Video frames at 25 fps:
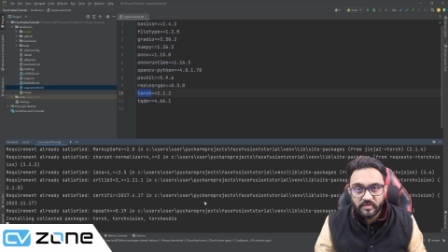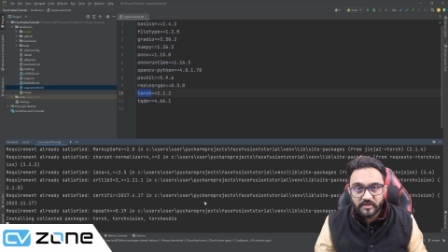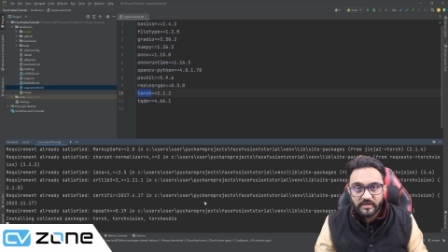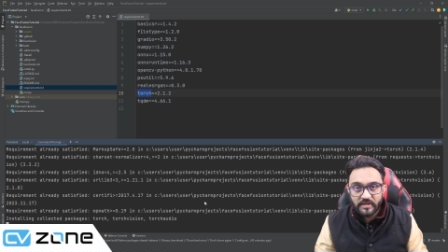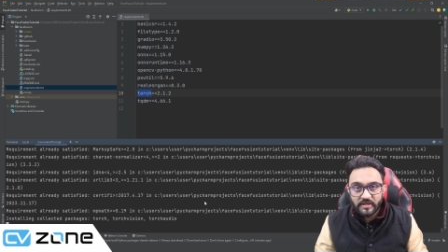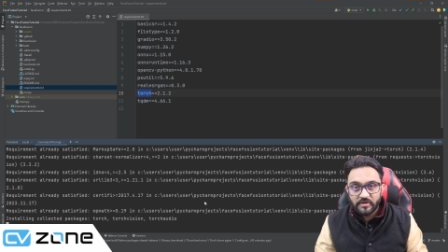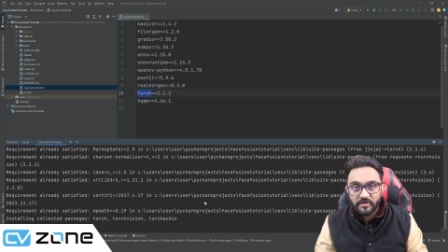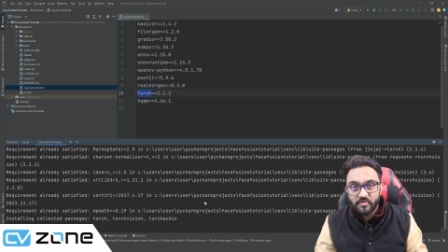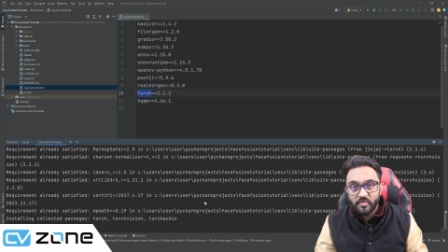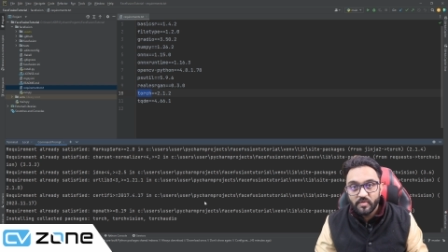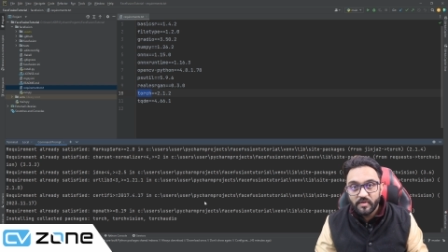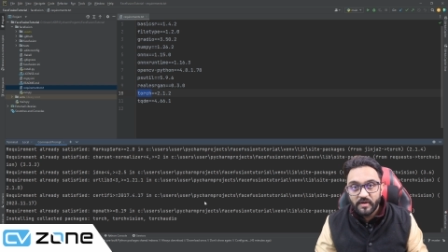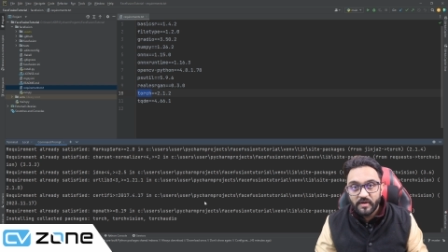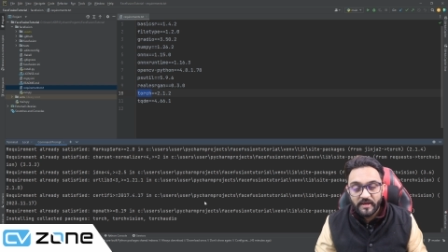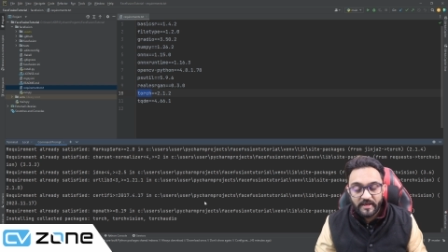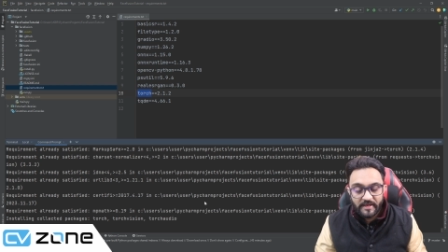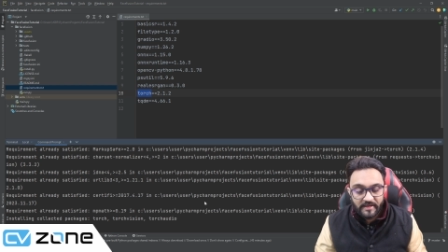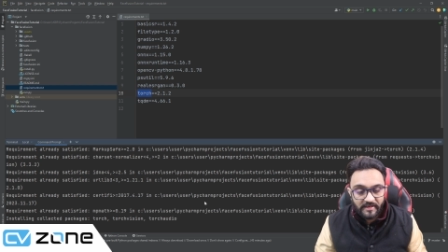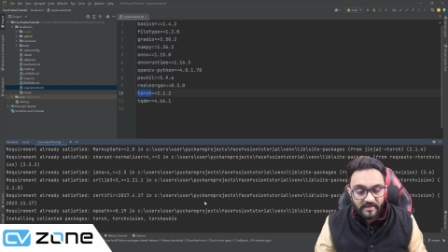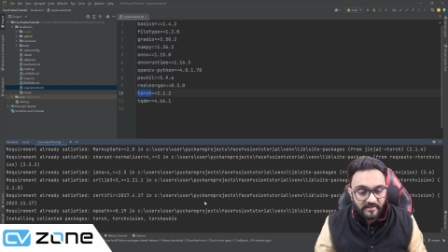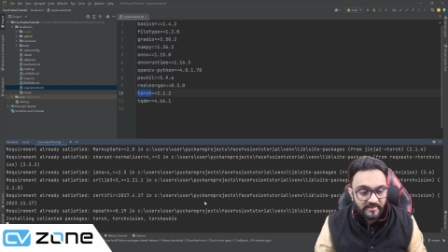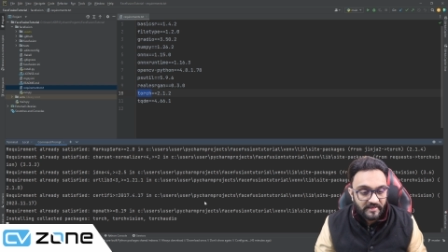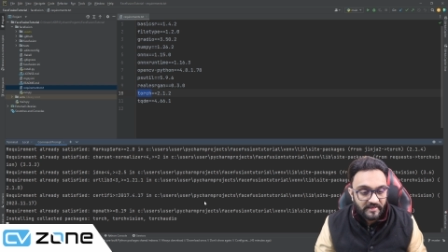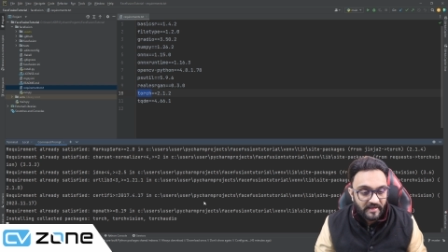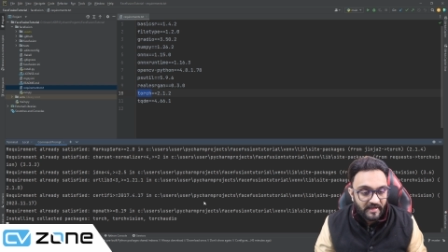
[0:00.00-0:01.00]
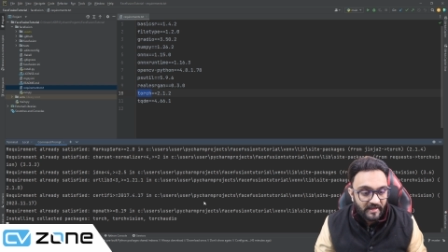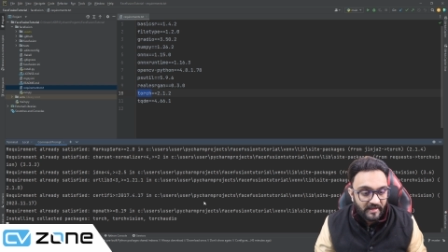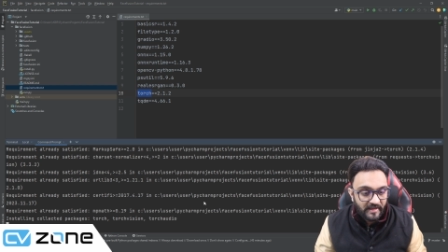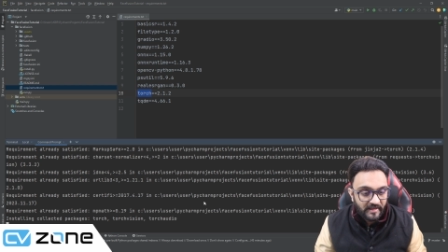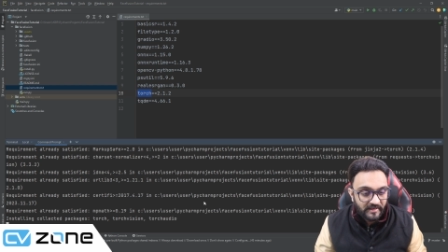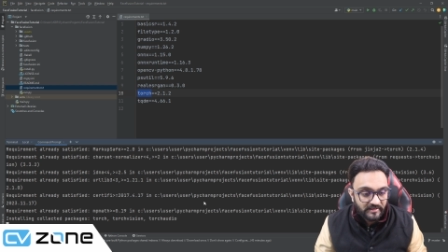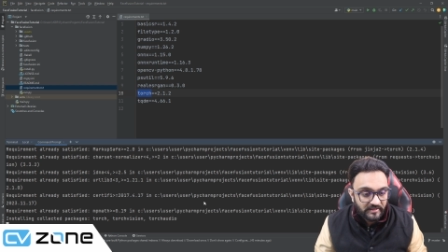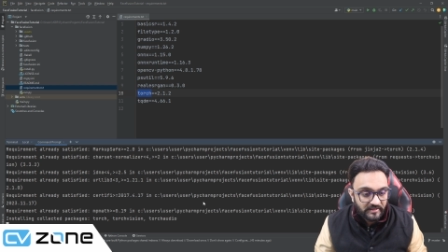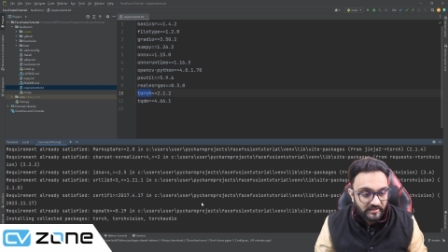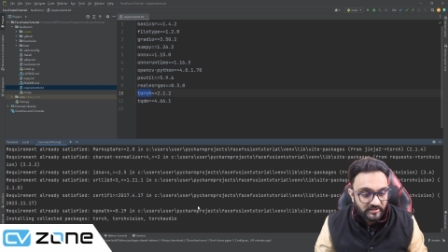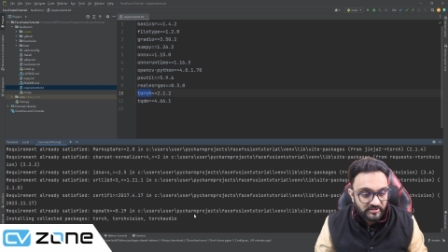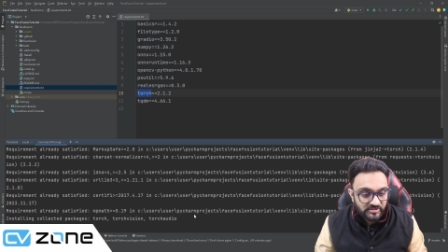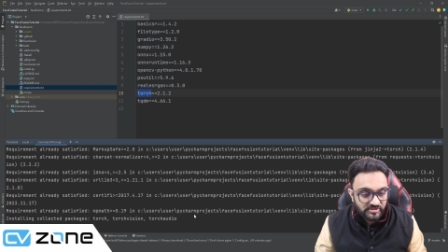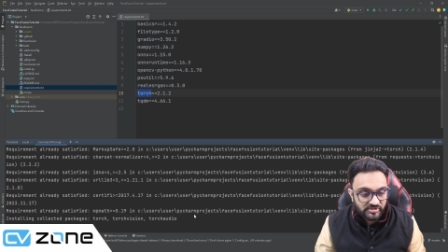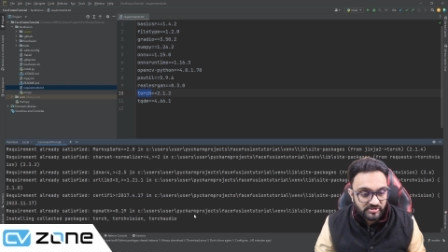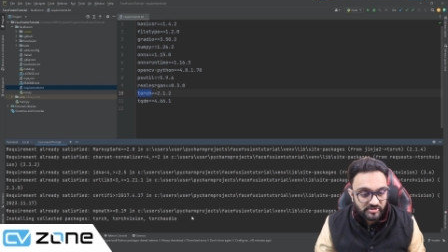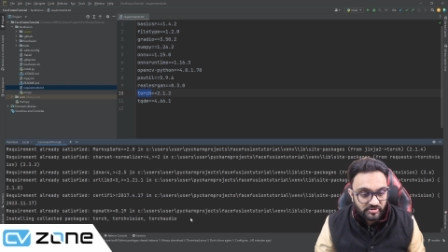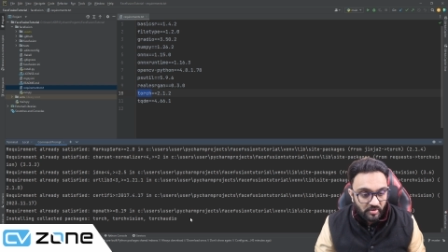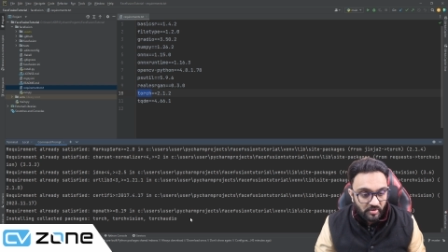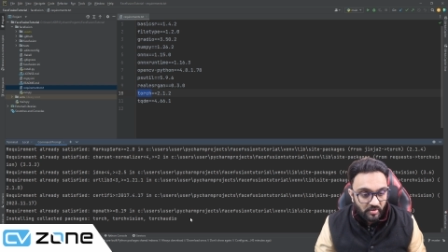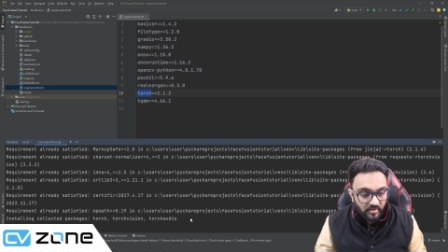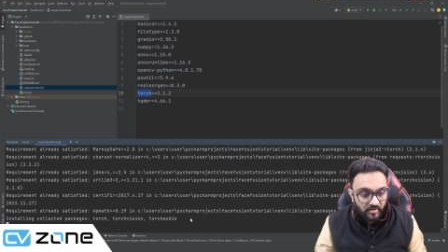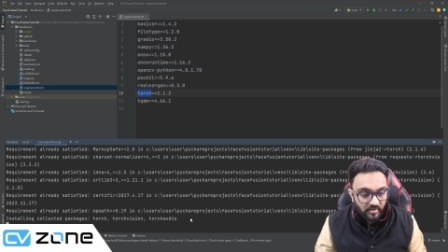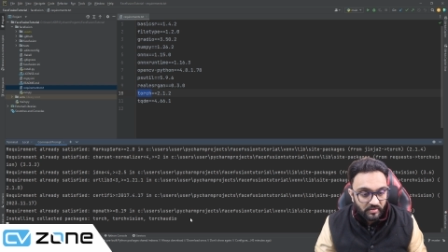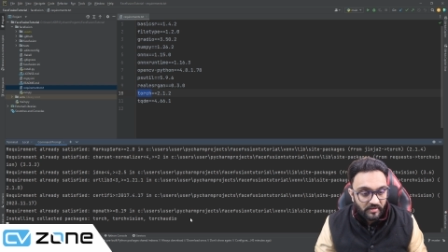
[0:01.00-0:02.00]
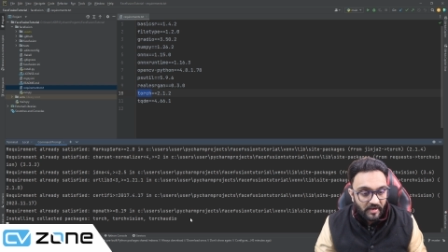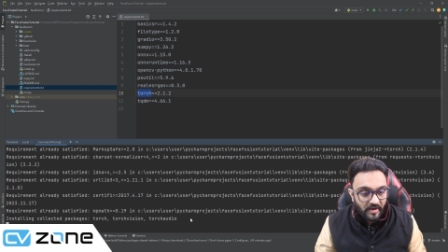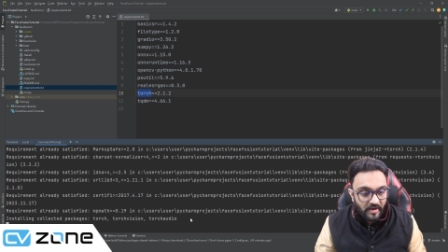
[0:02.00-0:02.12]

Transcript: can go ahead and install